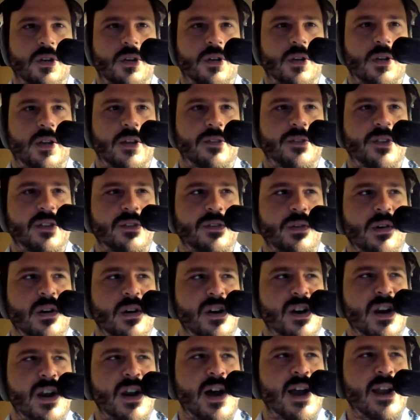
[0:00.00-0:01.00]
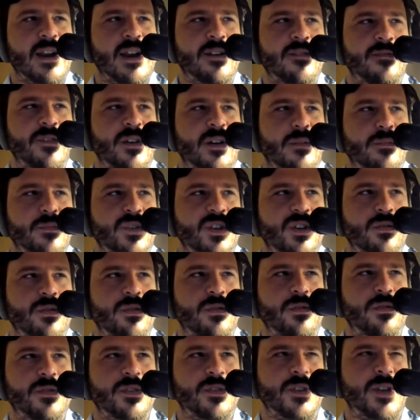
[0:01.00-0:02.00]
I think there are 9 of them
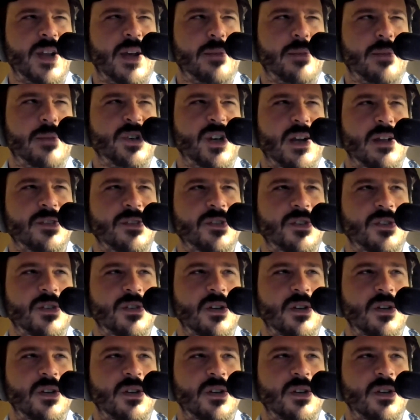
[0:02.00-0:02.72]
total snapshots.